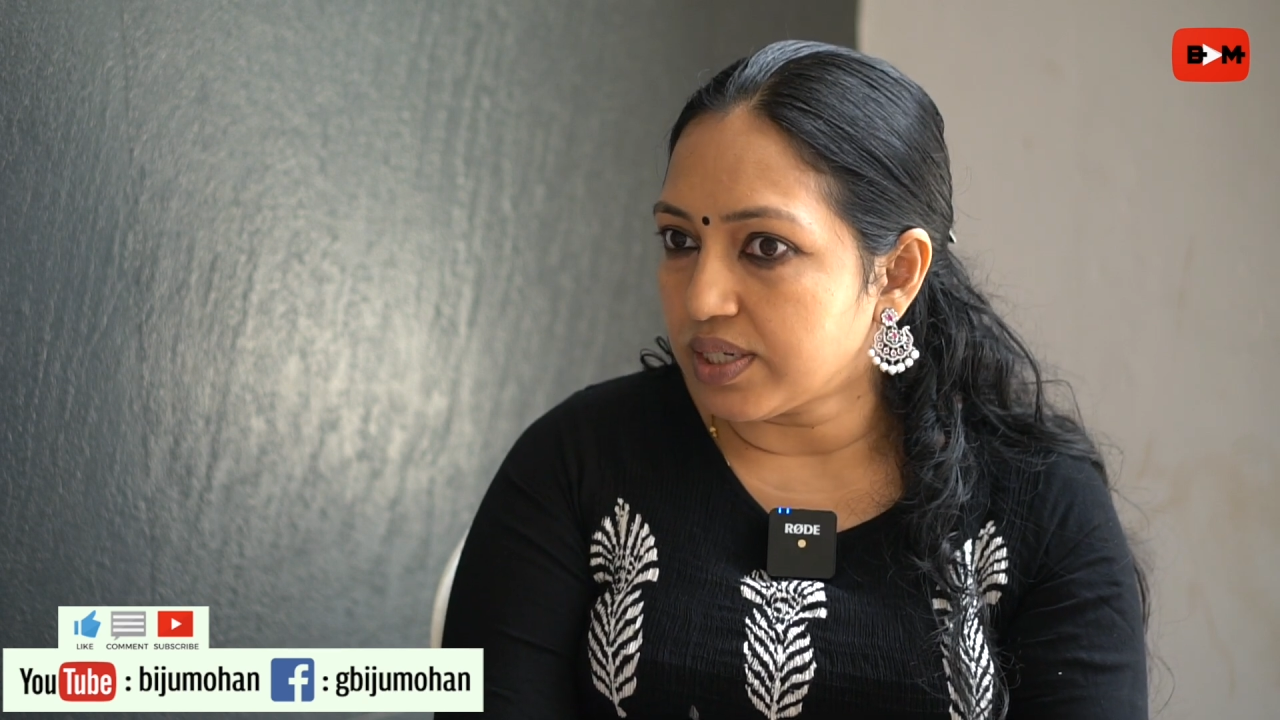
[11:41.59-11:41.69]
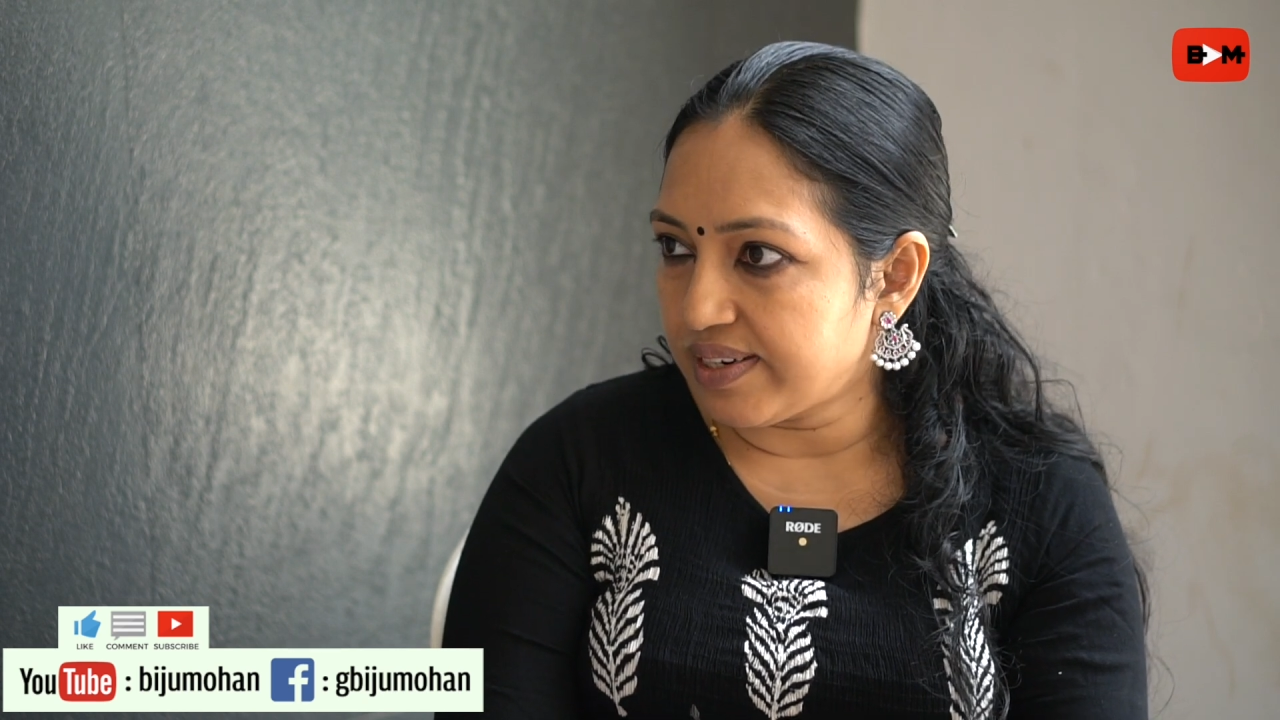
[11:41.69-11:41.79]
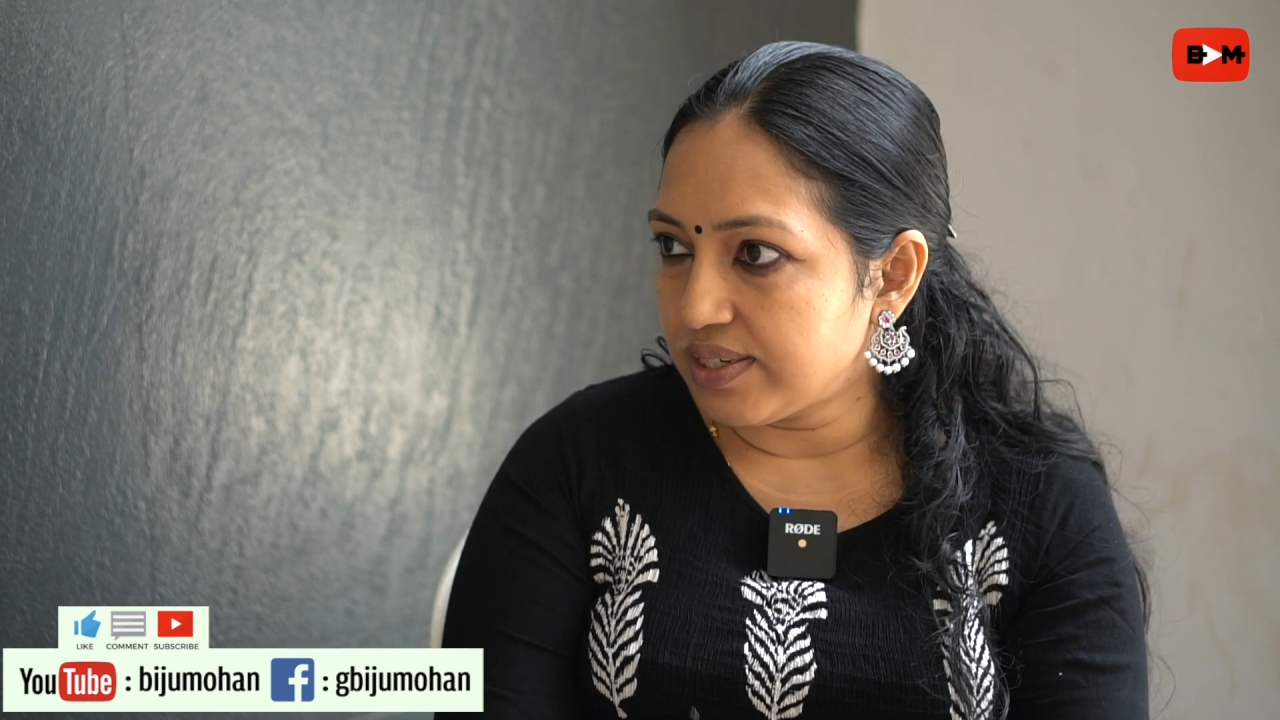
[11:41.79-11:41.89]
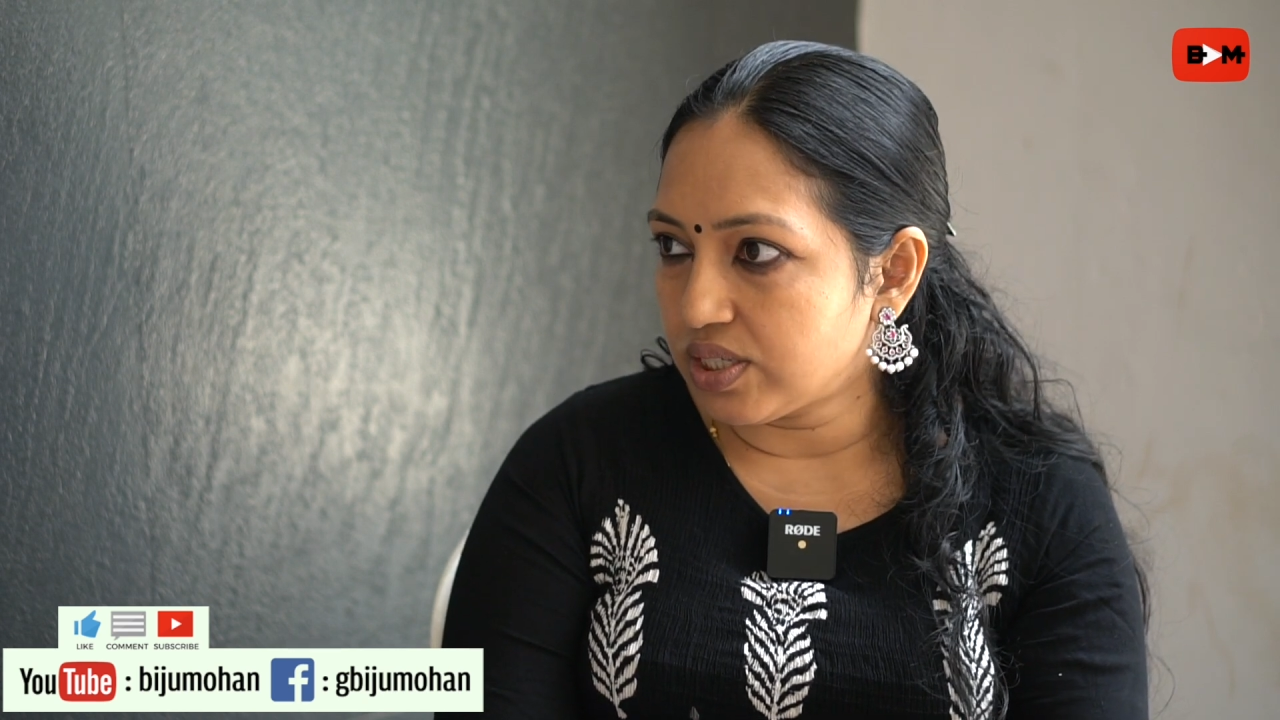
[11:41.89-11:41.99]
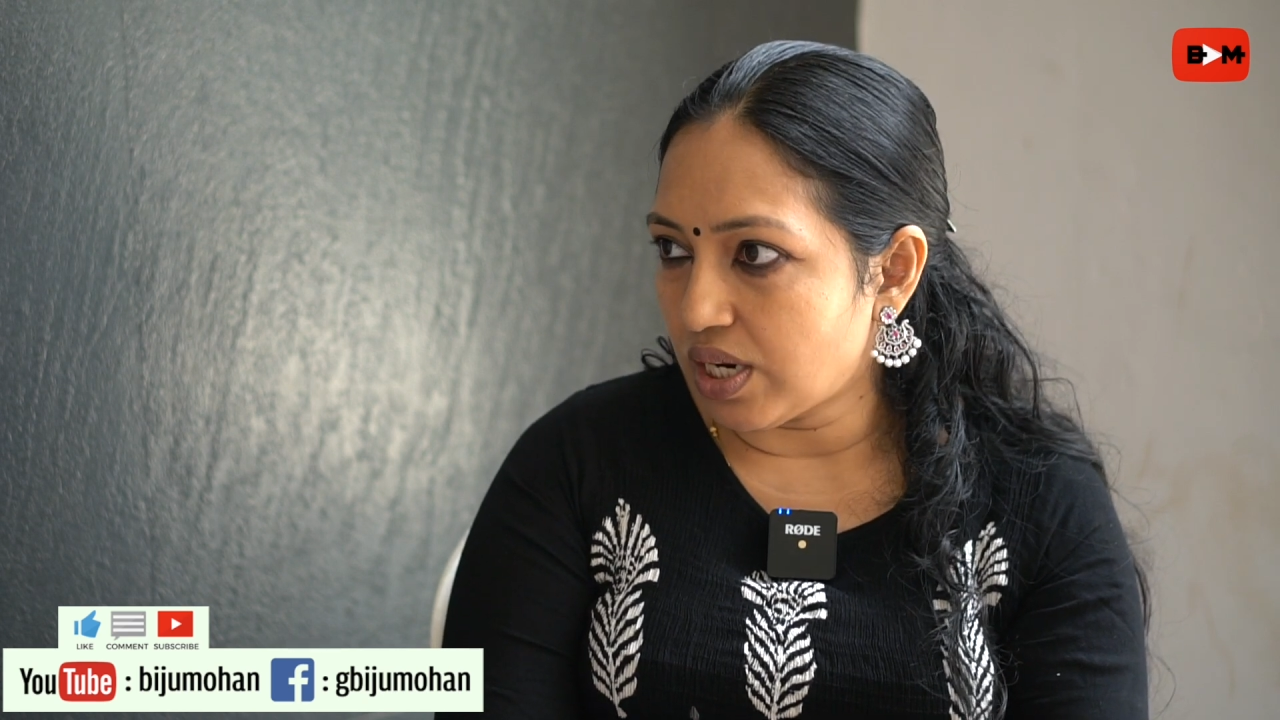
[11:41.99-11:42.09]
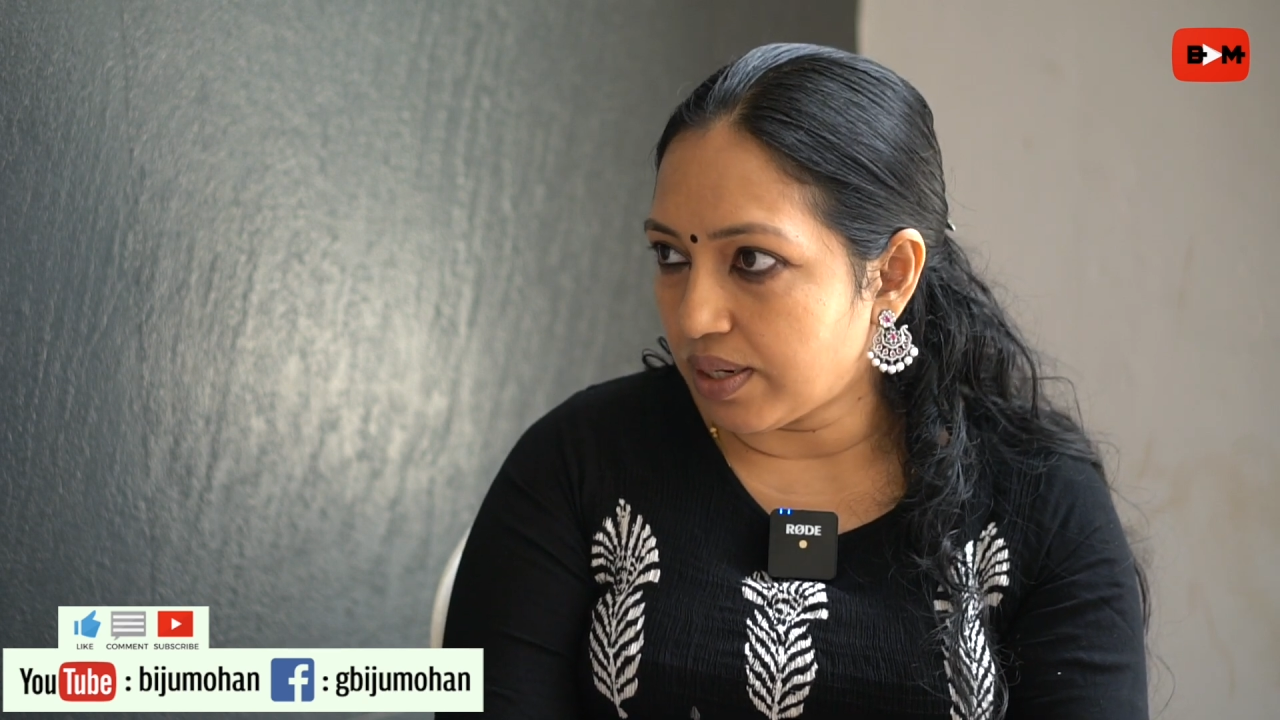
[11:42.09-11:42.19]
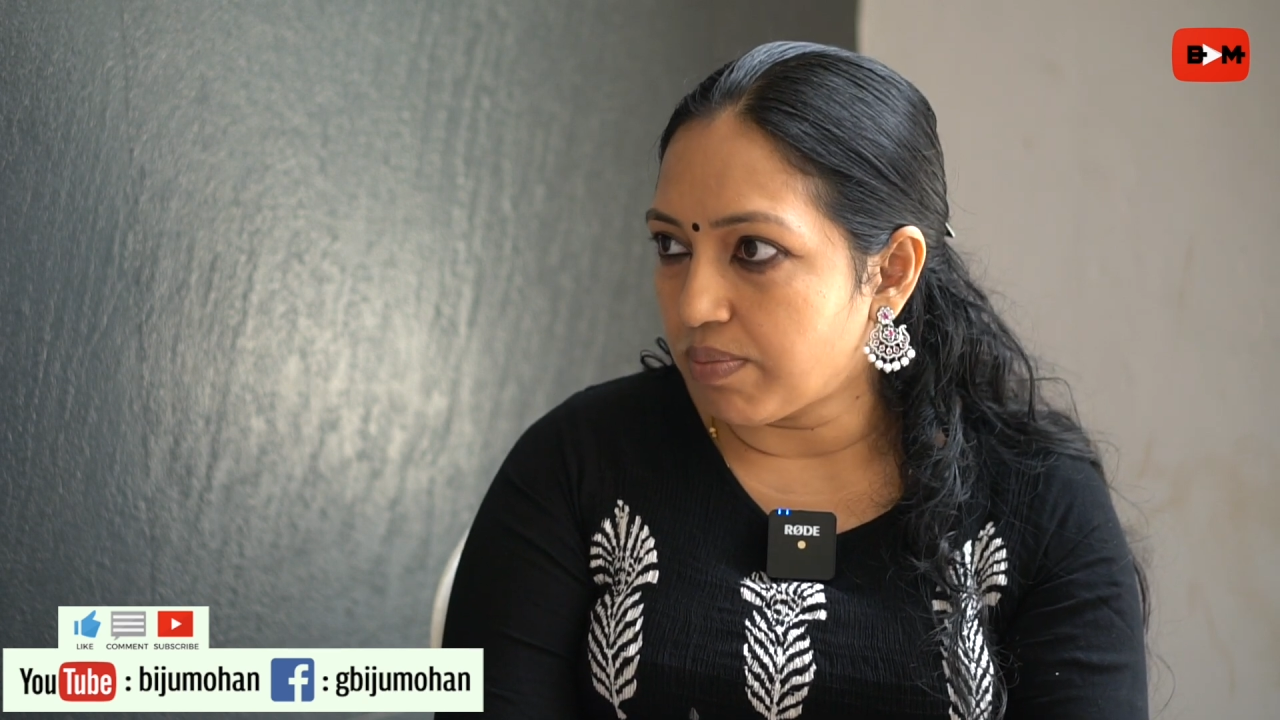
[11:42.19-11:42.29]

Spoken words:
traditional